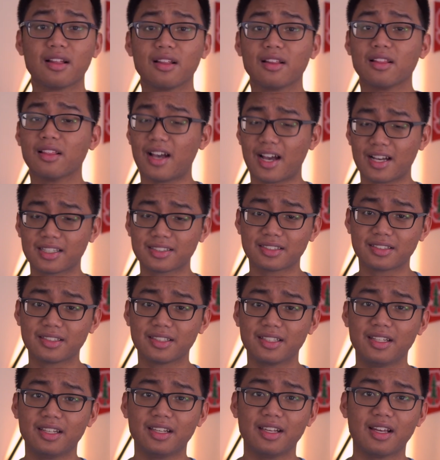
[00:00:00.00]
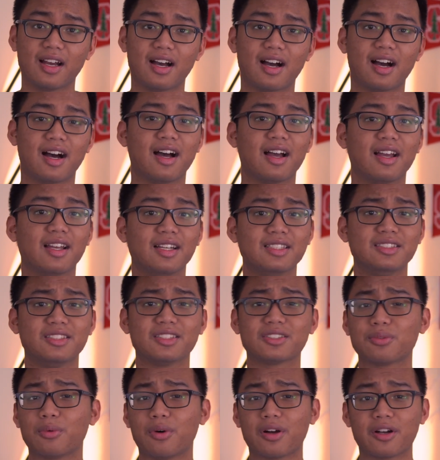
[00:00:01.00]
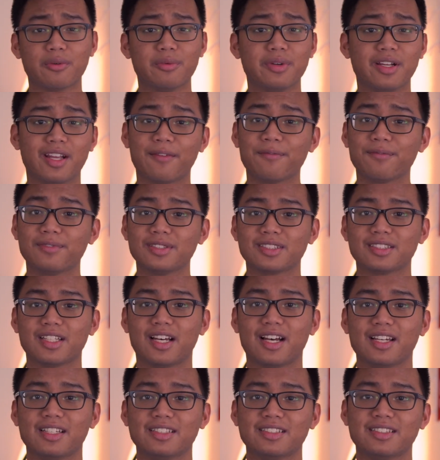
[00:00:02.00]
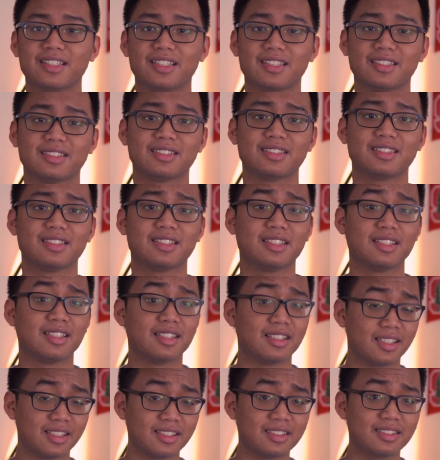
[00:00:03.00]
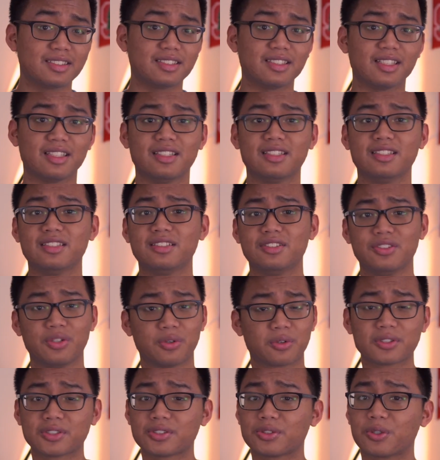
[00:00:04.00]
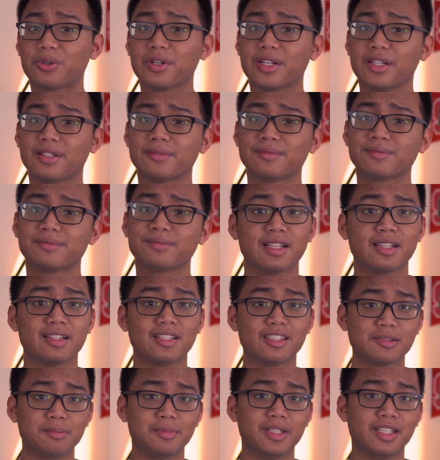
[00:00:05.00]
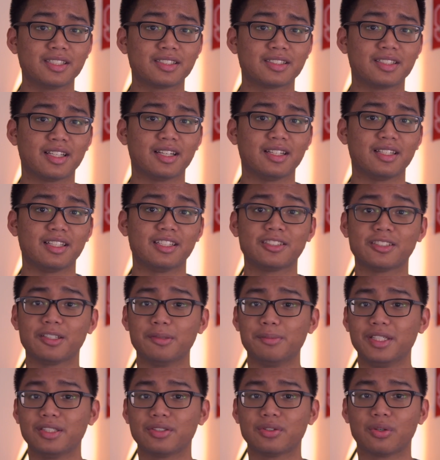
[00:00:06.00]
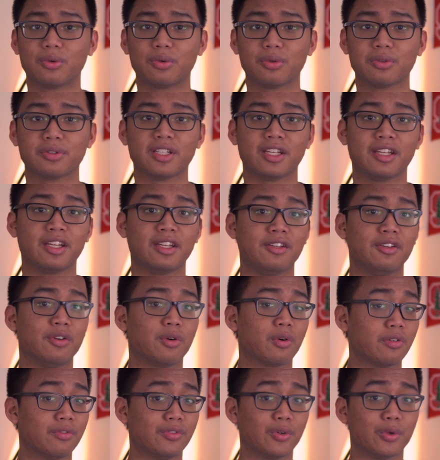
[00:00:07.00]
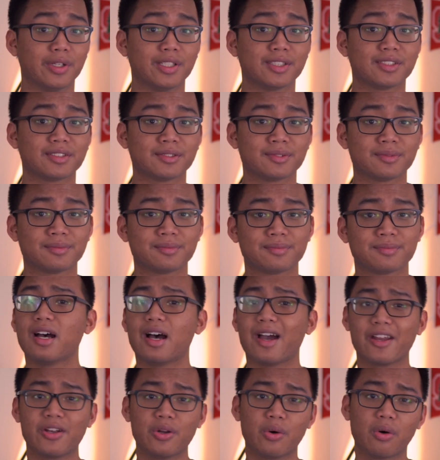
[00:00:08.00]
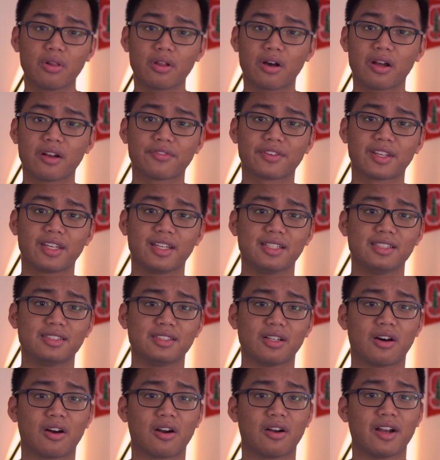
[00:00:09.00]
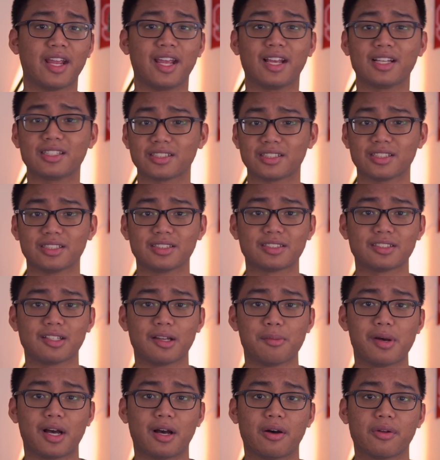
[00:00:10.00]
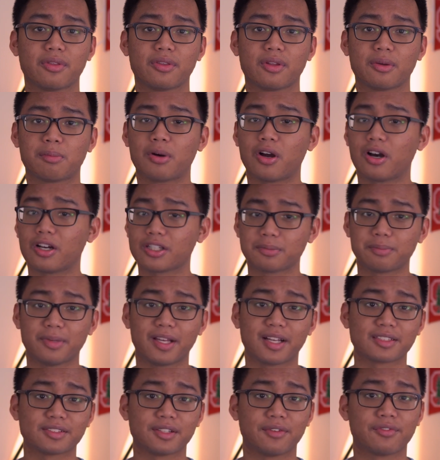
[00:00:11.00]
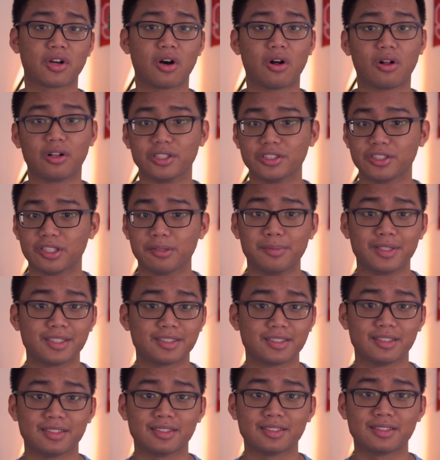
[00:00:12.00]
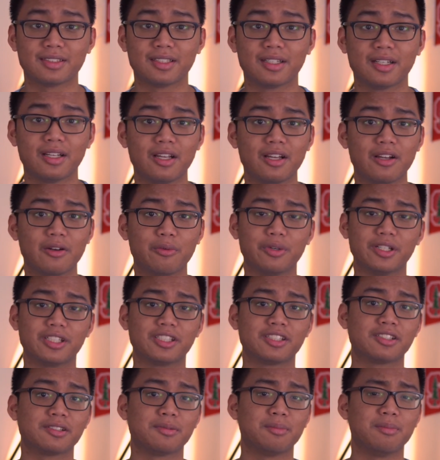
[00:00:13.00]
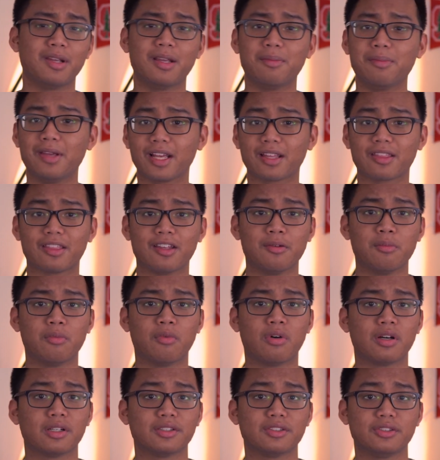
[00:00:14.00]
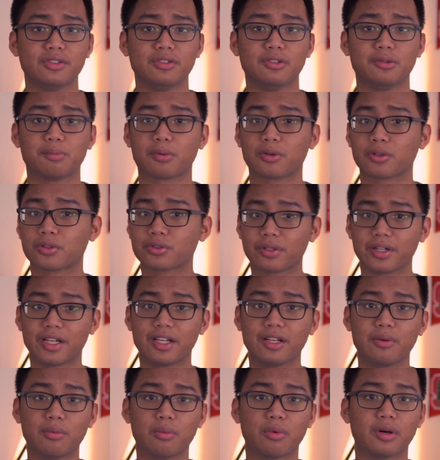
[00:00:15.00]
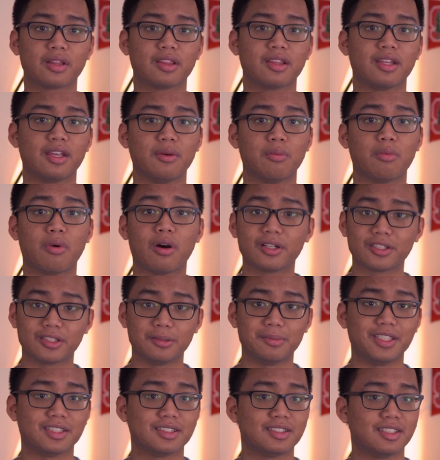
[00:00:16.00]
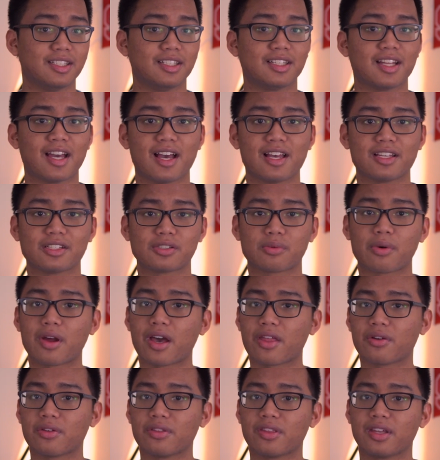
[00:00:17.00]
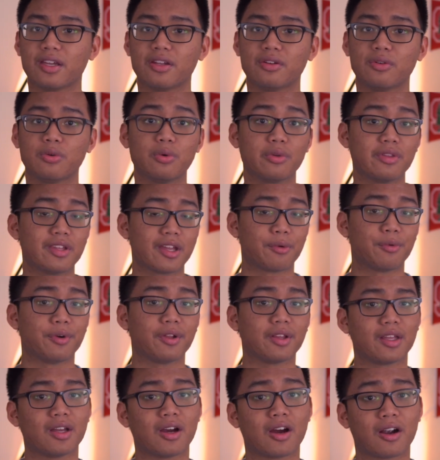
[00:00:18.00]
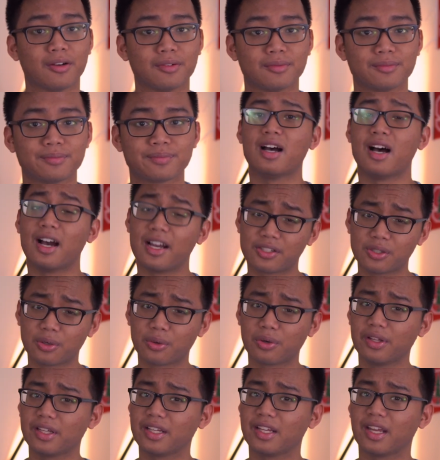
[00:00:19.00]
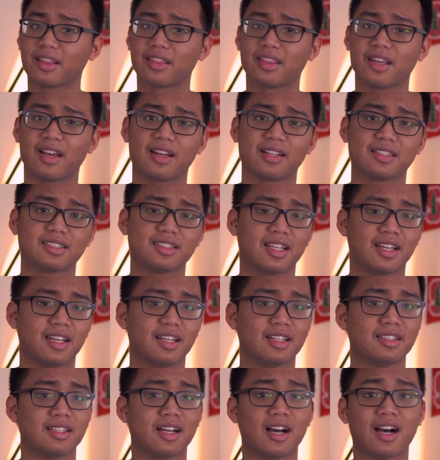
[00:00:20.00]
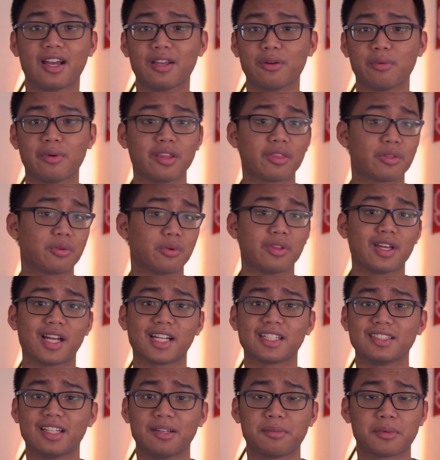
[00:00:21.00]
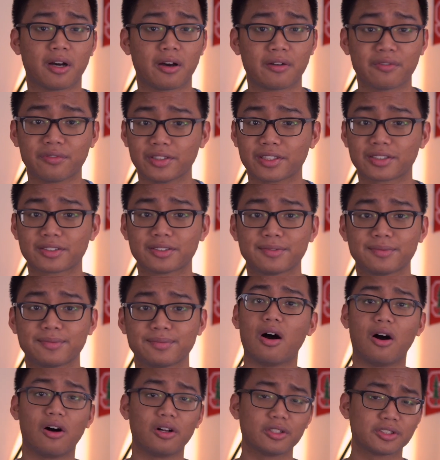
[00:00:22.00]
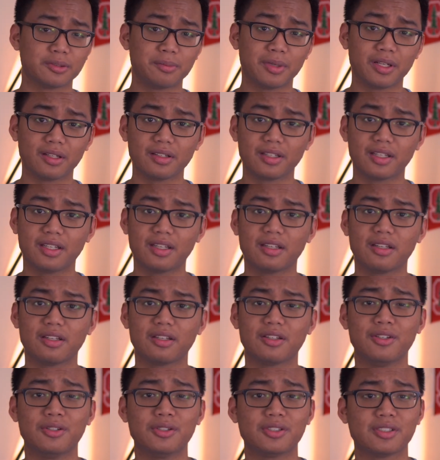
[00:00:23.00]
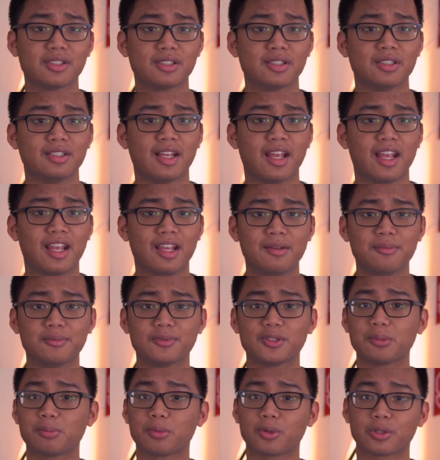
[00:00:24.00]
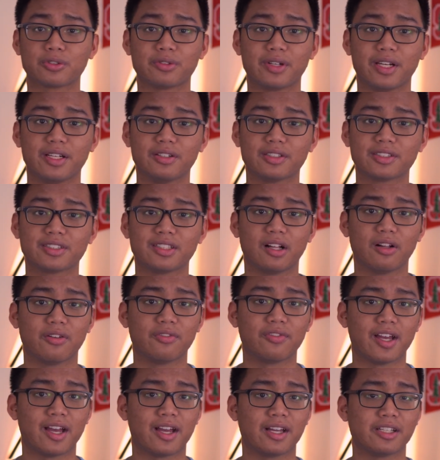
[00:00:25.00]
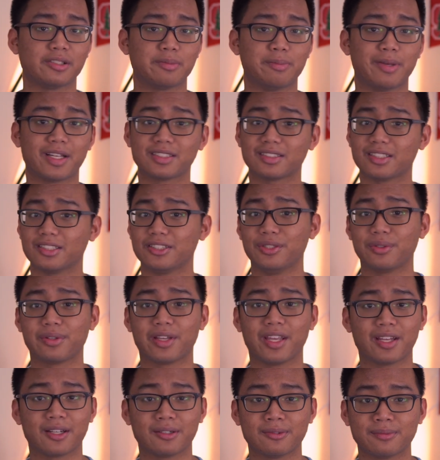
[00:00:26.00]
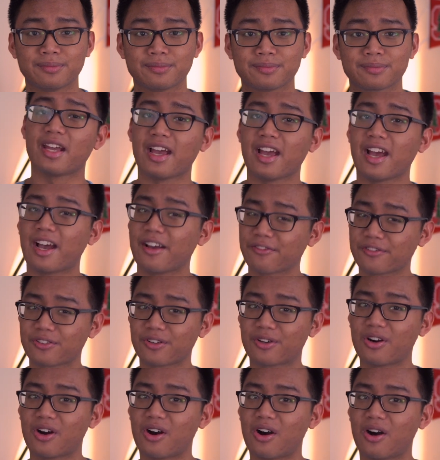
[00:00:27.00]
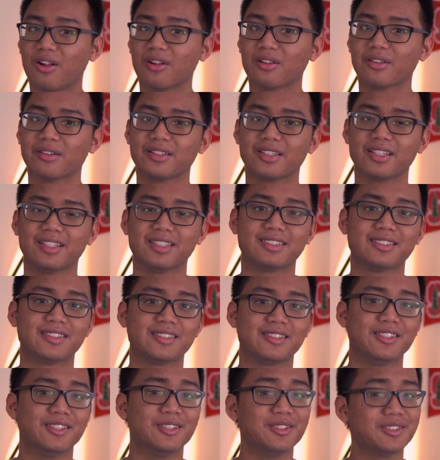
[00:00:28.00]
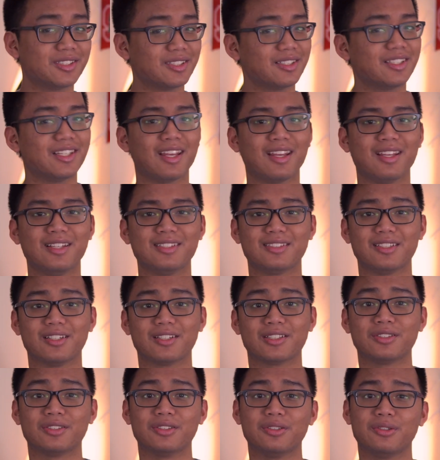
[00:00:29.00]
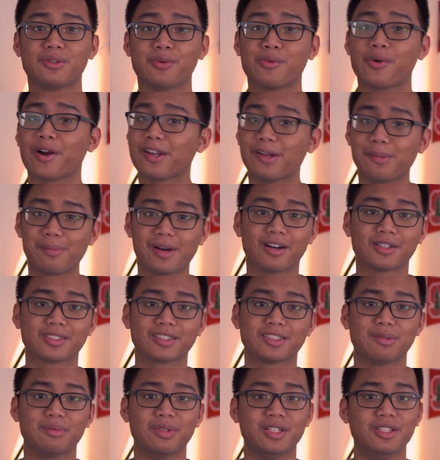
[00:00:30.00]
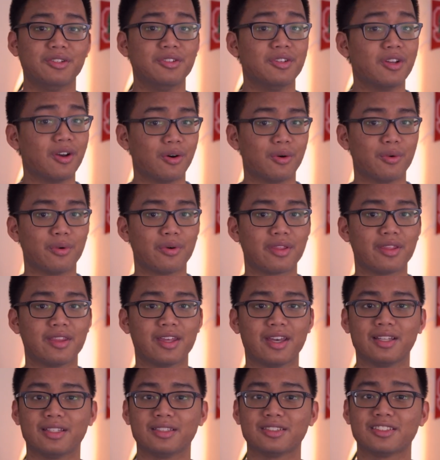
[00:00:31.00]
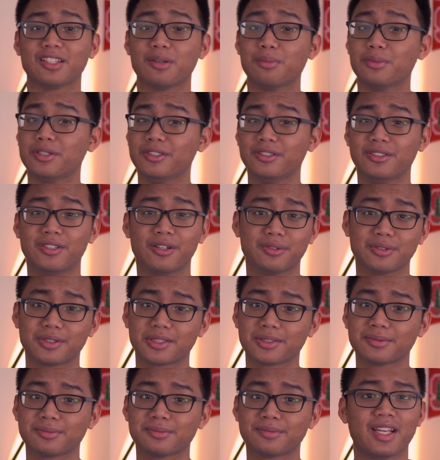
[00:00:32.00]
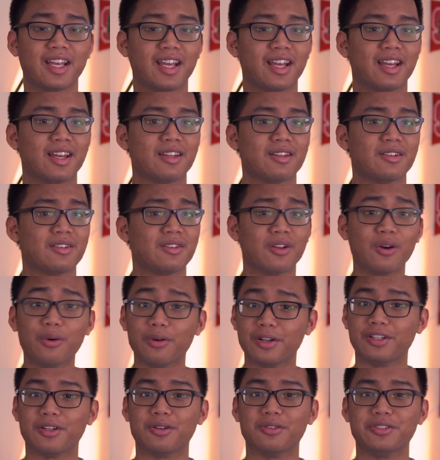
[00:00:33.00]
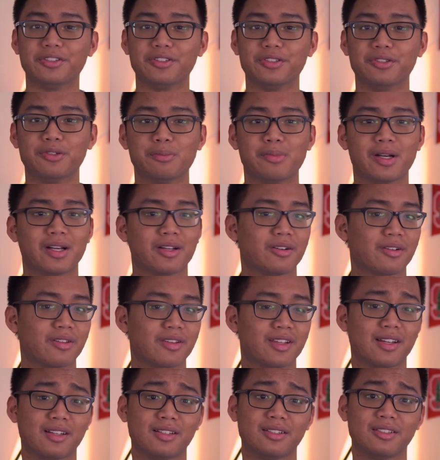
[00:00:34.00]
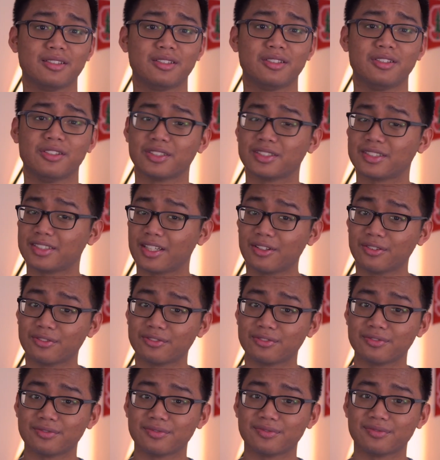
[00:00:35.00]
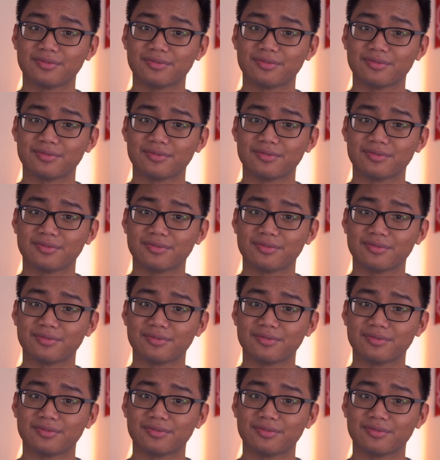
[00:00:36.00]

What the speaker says: Lastly, I just want to re-emphasize that this is your story. This means that it should be told in your voice. I know a lot of kids are anxious about the prospects of college admissions, which may make them want to portray what they want to be seen as rather than who they really are. I totally get that, and I went through that same conflict. Ultimately, you should aim to portray yourself as best as you can. After all, it's usually easier to write about someone you know than someone you don't, and no one knows you better than yourself.